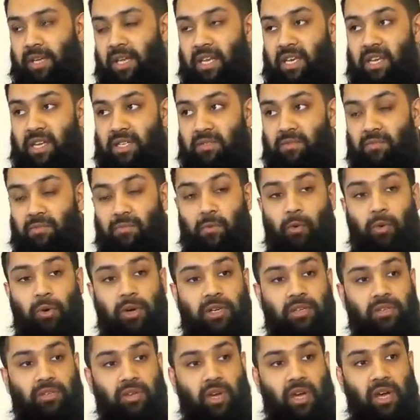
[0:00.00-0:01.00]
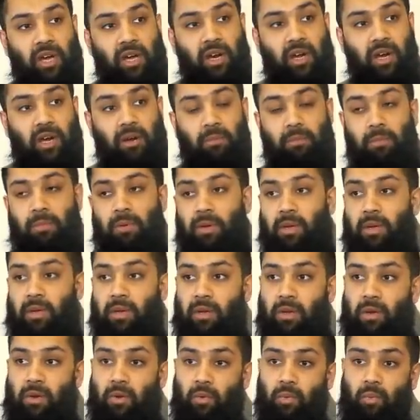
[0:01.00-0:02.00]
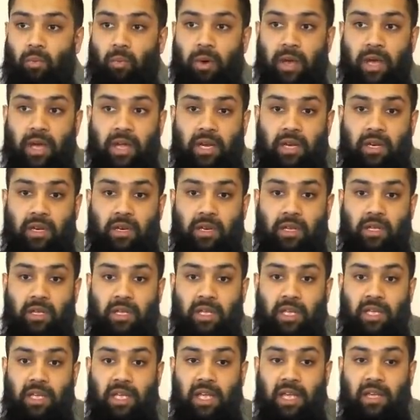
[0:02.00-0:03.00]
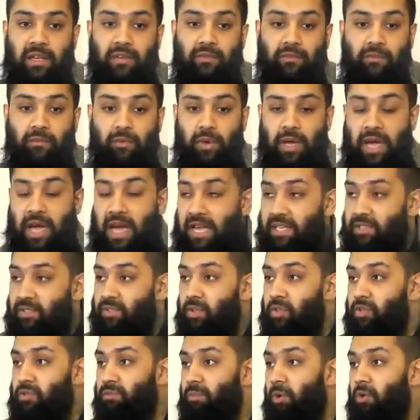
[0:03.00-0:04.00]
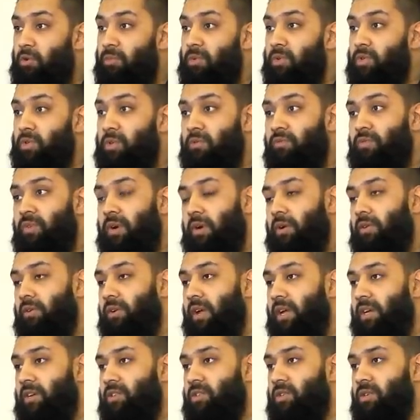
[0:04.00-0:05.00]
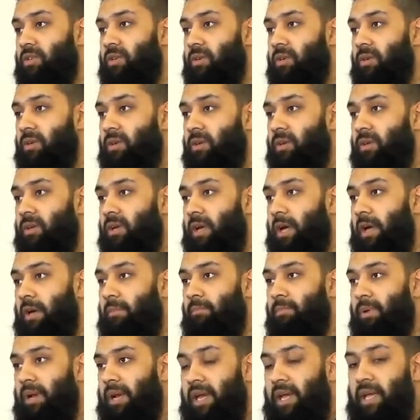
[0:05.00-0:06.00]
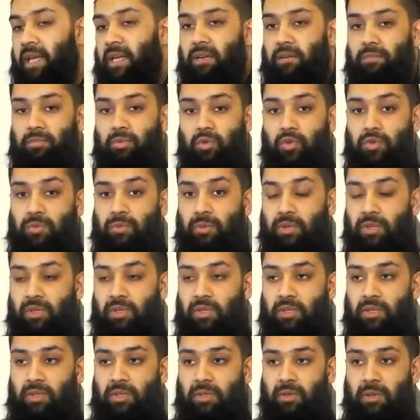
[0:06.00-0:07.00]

He doesn't fall into haram when he has those moments of recreation and play and amusement.